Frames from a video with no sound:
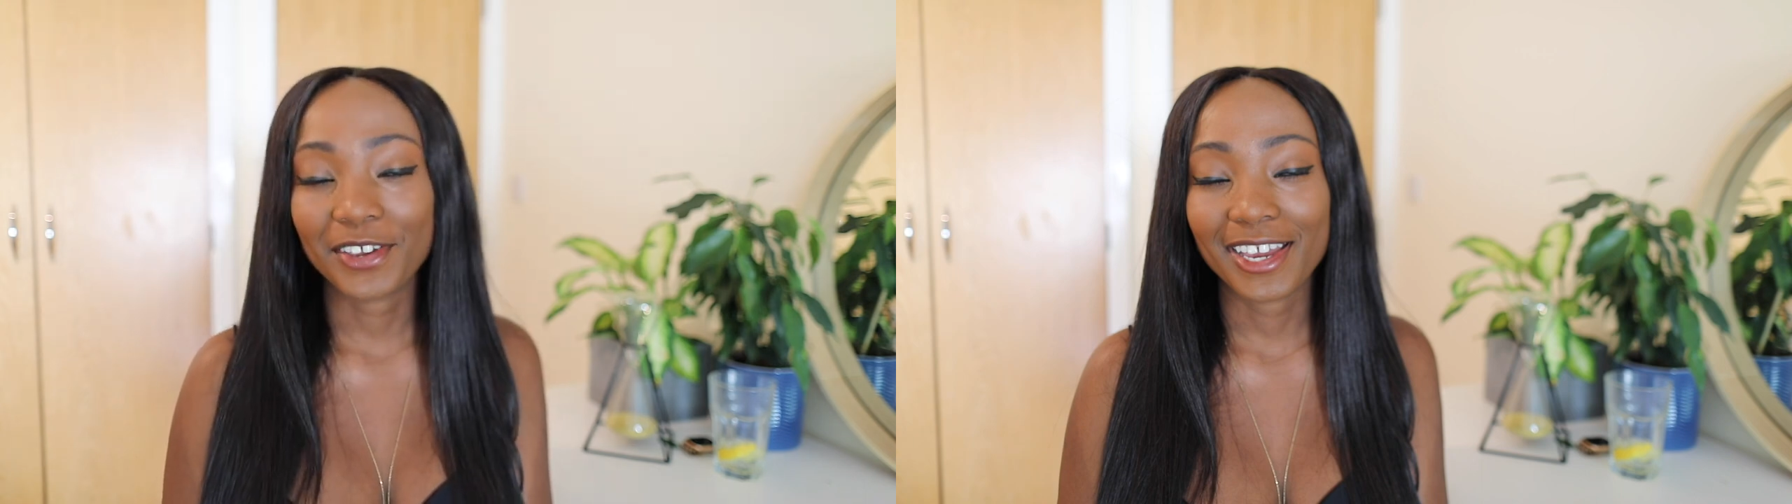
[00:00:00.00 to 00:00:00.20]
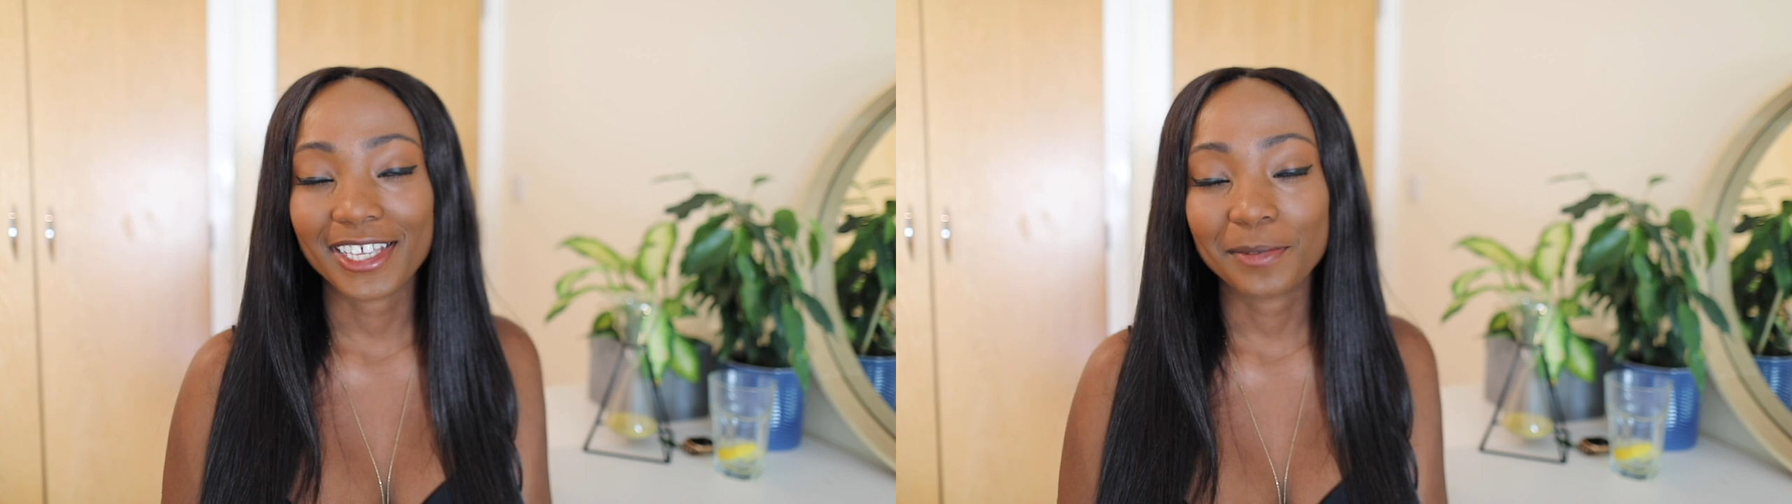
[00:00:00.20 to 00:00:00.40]

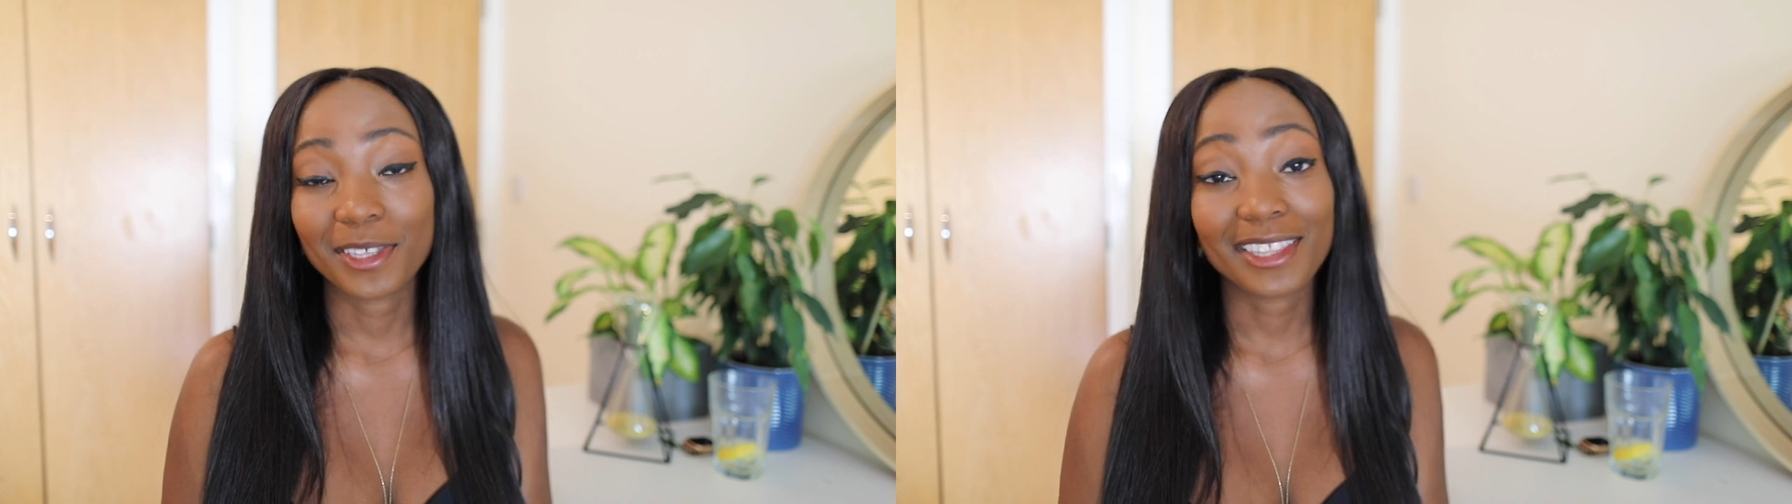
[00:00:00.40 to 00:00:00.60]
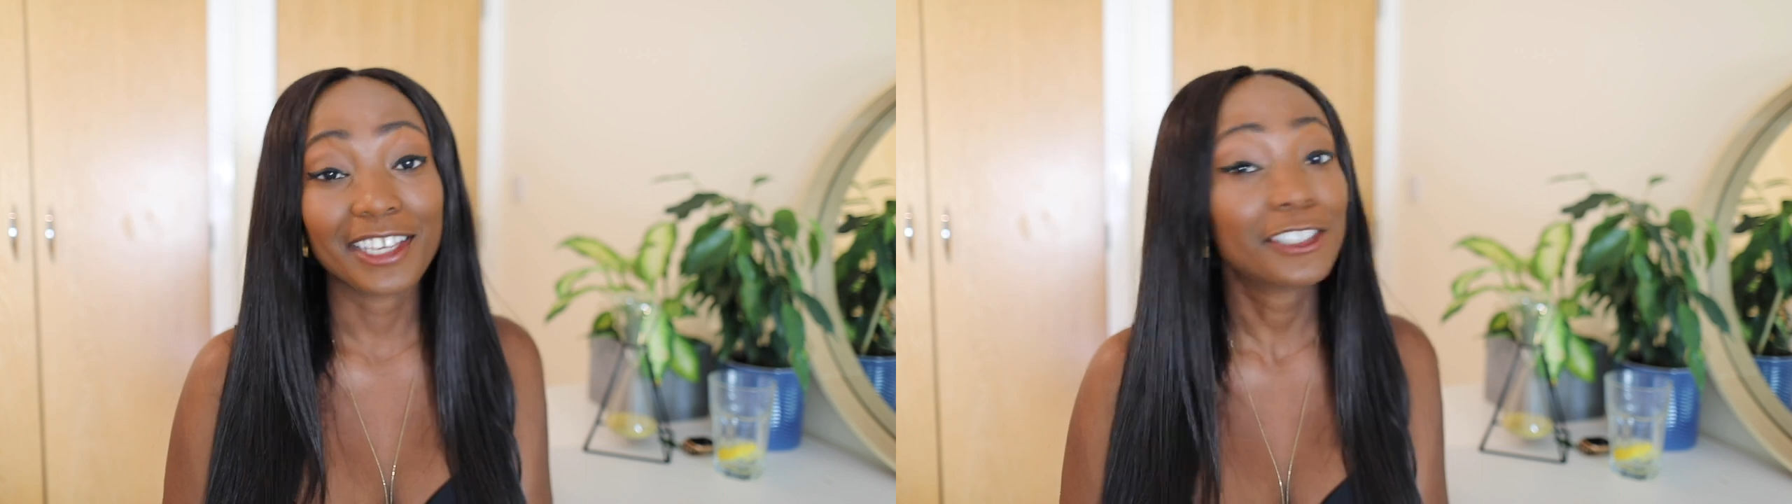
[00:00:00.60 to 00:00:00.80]
guys,
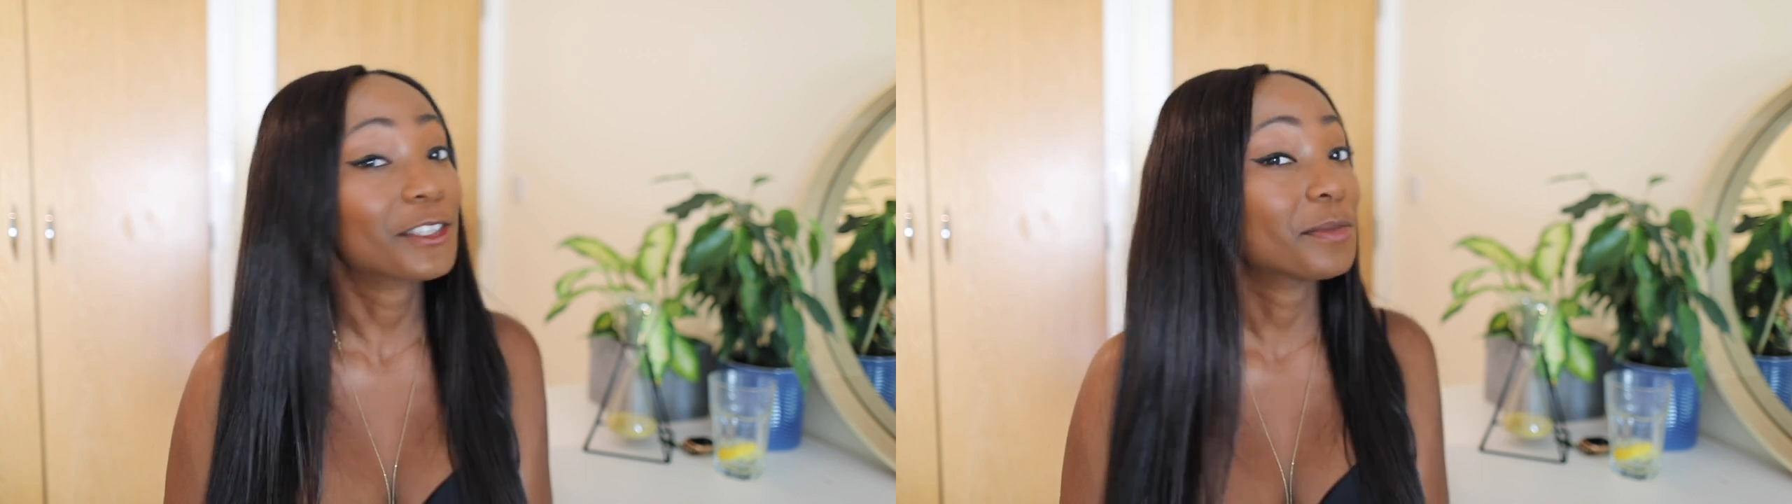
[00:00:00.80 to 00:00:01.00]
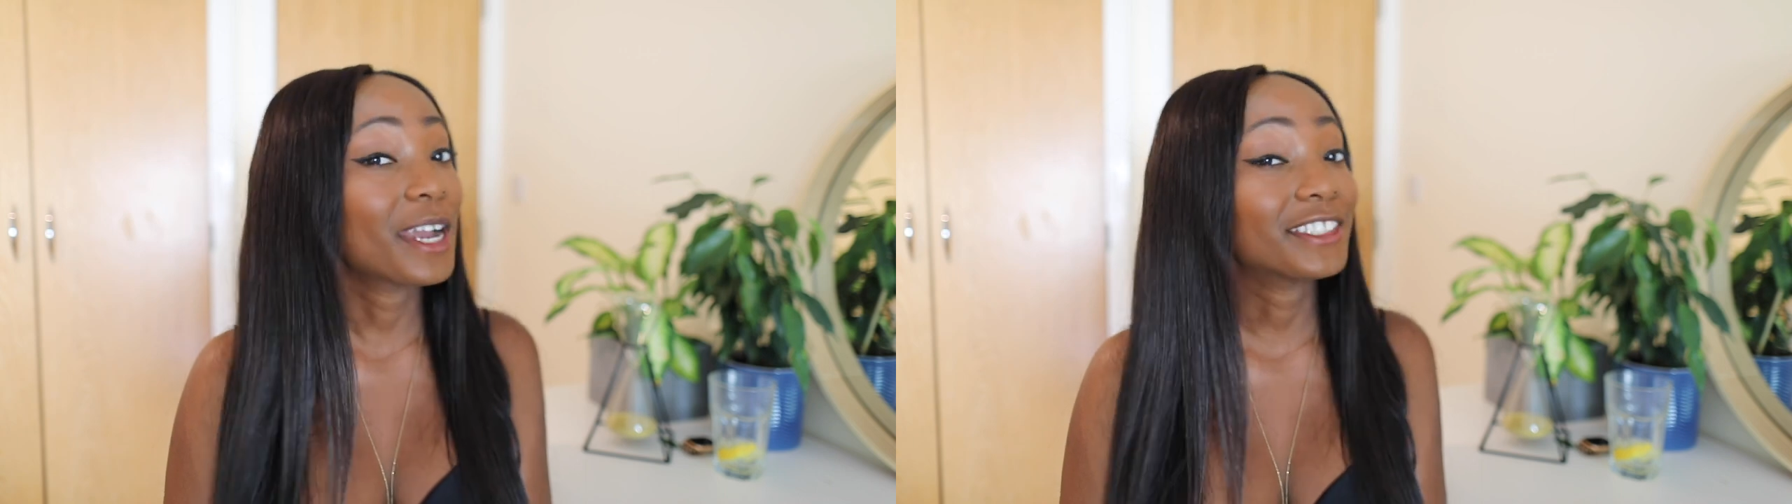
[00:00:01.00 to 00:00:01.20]
but thank you
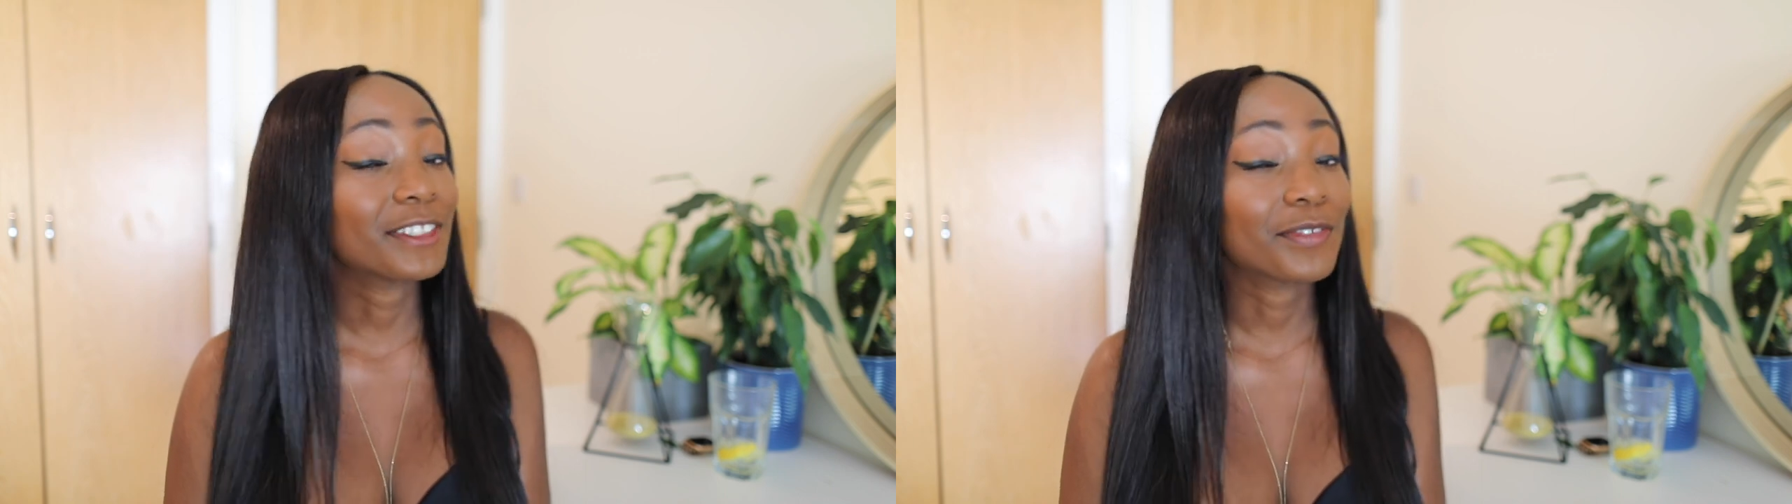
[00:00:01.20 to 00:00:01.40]
so much.